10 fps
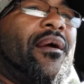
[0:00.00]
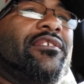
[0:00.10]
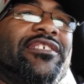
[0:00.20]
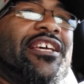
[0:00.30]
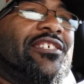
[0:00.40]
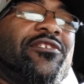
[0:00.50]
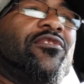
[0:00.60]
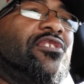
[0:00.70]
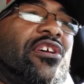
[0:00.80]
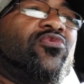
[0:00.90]
just
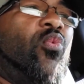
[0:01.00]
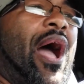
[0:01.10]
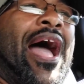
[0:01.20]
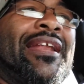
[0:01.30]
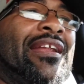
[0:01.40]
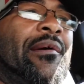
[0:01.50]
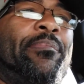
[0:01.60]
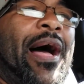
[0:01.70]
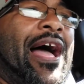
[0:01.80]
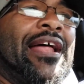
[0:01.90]
whining and
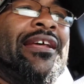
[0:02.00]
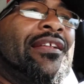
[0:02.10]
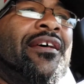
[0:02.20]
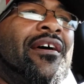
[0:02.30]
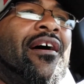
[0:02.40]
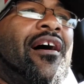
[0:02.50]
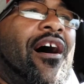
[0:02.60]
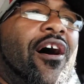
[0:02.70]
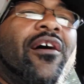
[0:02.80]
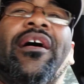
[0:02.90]
pining
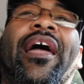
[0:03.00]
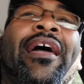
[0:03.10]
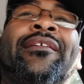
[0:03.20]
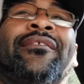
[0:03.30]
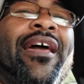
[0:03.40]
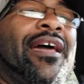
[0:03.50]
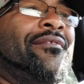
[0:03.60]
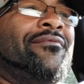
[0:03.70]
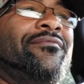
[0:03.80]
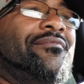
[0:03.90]

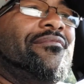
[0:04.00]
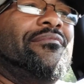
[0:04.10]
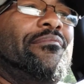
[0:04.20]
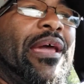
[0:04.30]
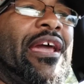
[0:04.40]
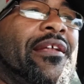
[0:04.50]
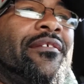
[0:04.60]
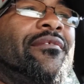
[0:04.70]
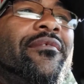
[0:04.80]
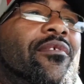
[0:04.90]
and
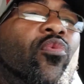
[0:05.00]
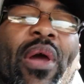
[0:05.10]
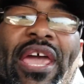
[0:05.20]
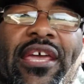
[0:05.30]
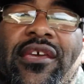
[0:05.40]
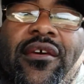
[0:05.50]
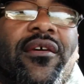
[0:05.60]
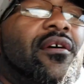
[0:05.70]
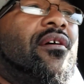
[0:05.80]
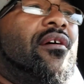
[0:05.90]
being weak.
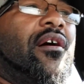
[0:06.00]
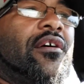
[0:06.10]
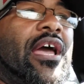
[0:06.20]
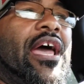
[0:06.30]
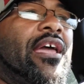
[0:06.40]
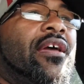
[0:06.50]
Okay.